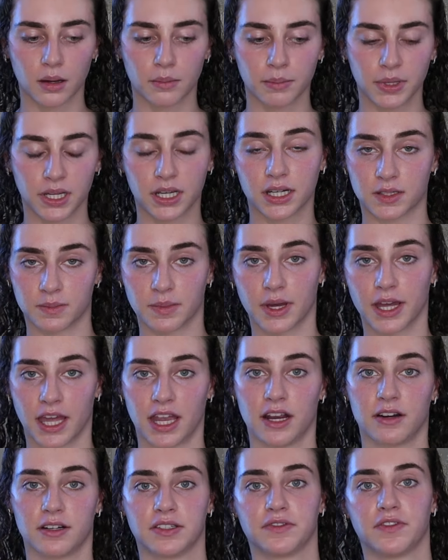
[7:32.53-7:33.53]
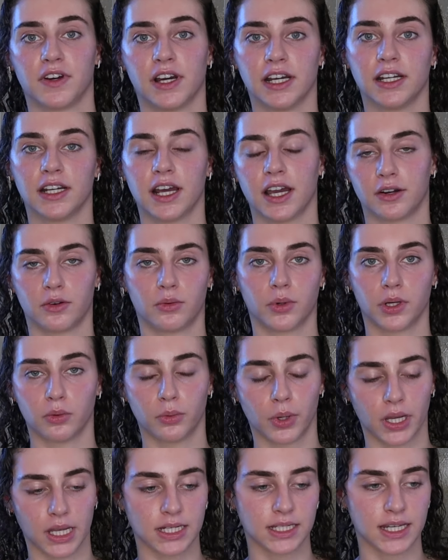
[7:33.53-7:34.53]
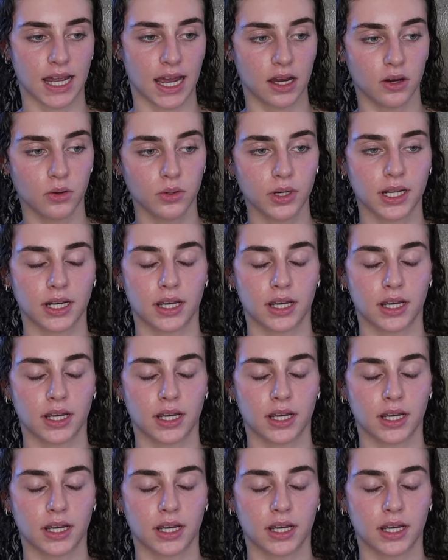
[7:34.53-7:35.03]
Because my hair is fine, I don't want to weigh it down.